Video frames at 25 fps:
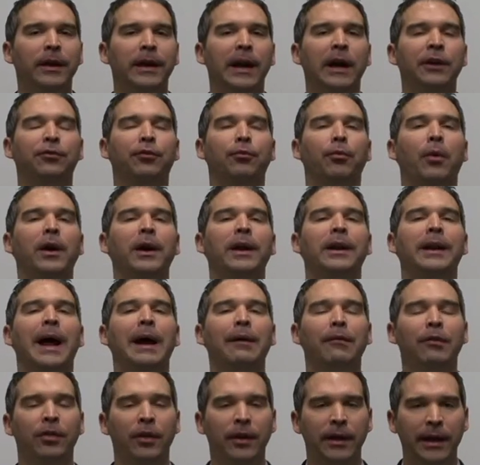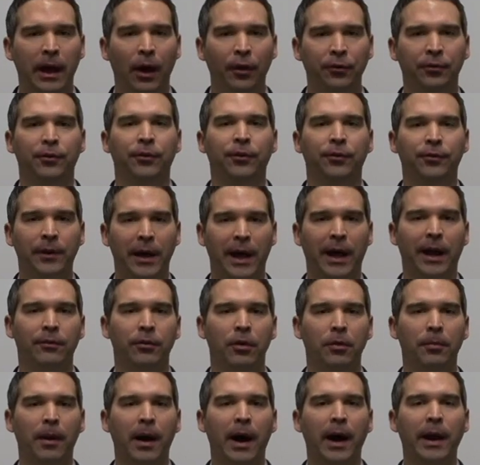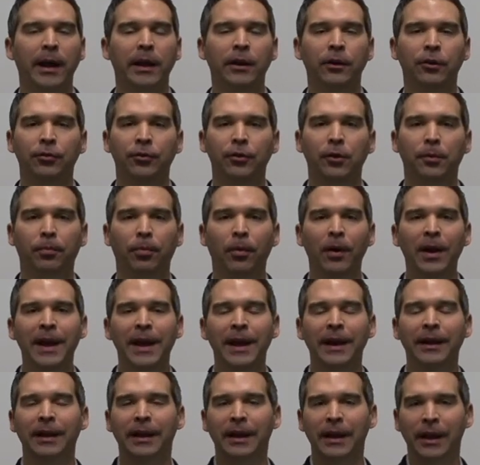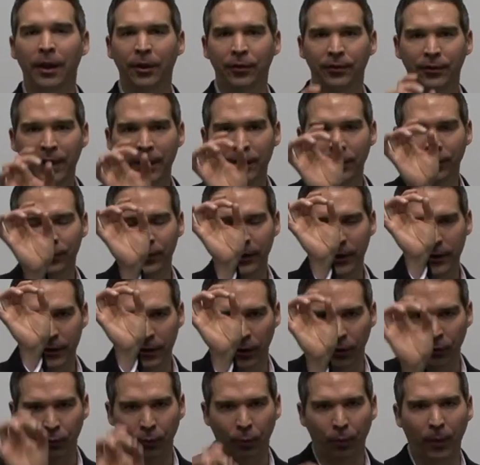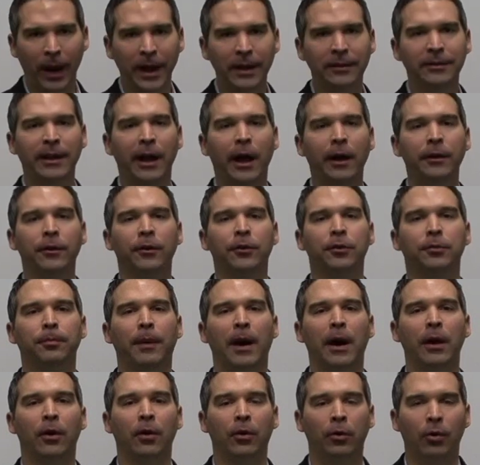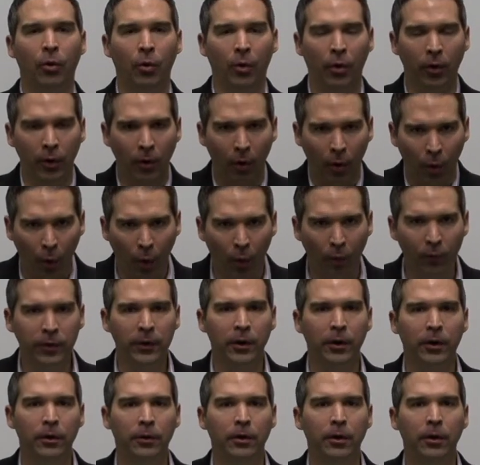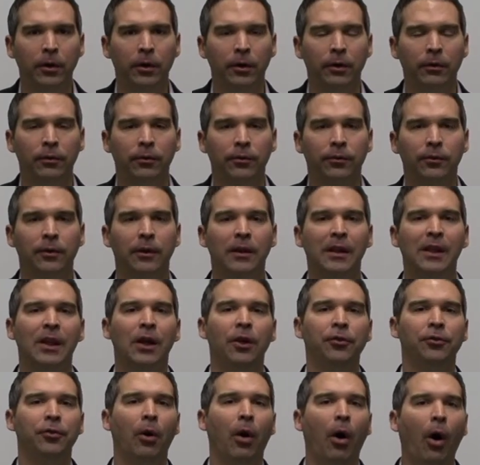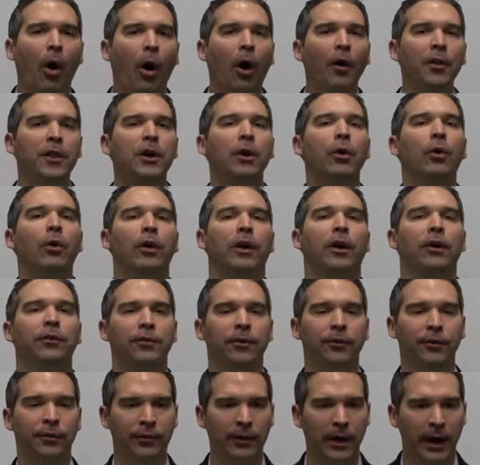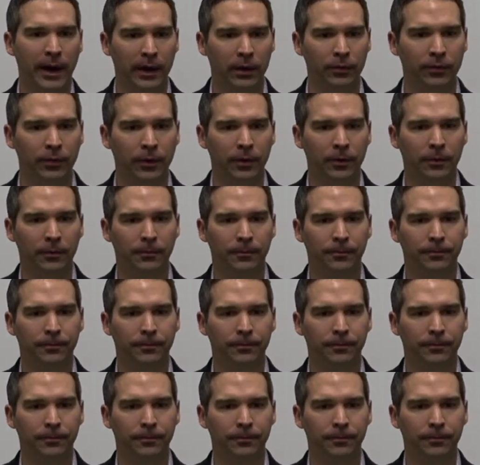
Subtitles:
It's running everything else inside of your body. And because your brain sends signals right down your spinal cord over your nerves to all the organs inside of you.